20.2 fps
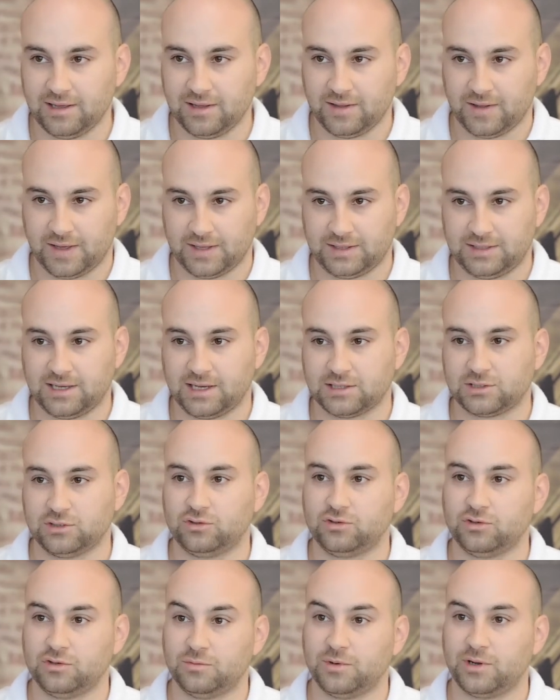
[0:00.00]
it doesn't
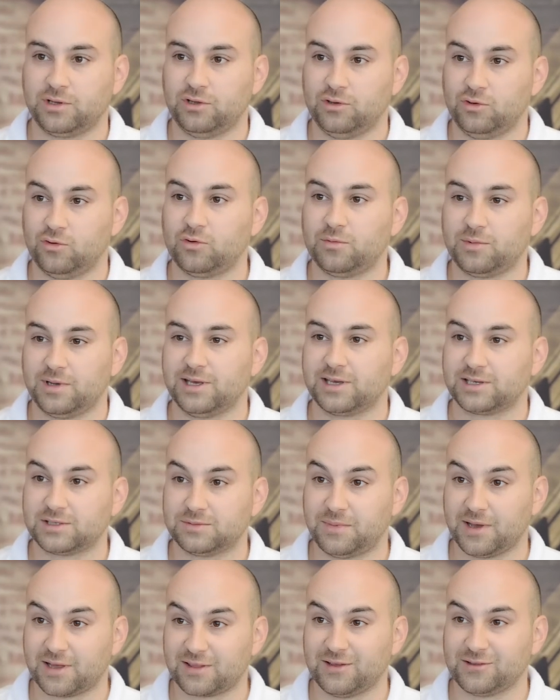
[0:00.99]
do what you normally
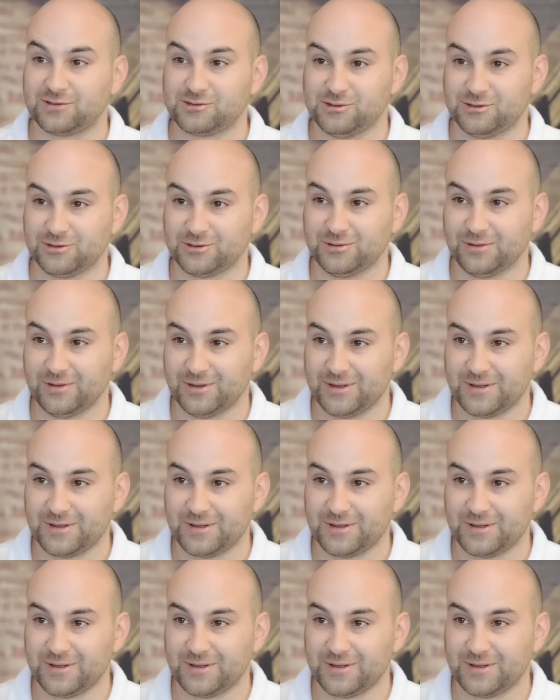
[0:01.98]
expect it to do.